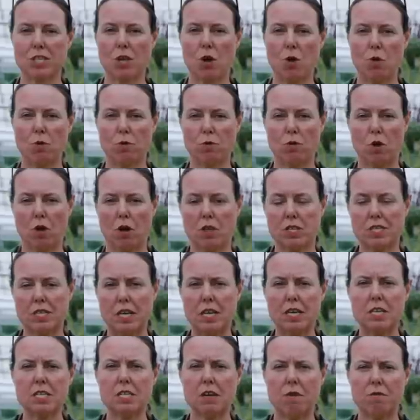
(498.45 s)
So
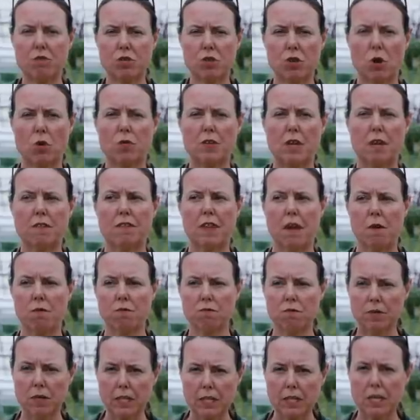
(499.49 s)
studies have shown that they
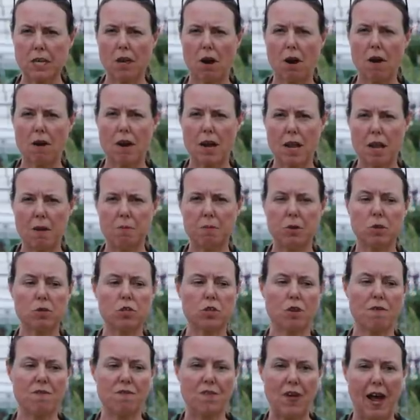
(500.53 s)
really are able
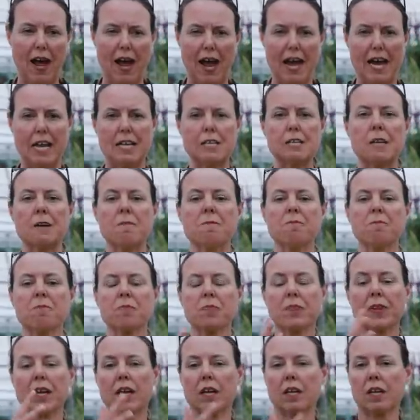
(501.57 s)
to find
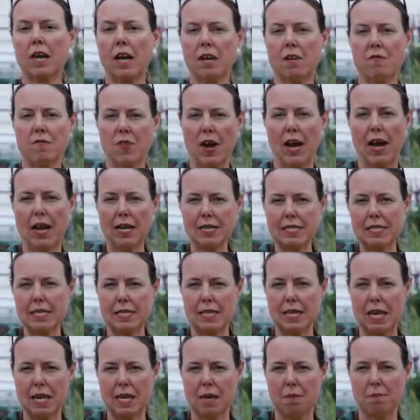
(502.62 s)
kind of
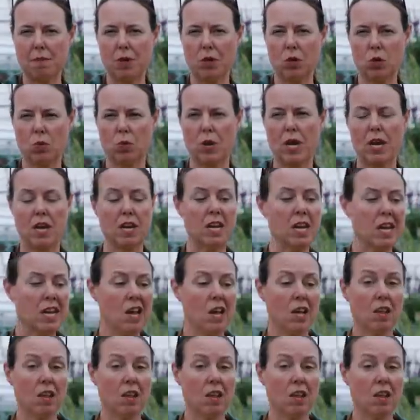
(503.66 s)
isolated milkweed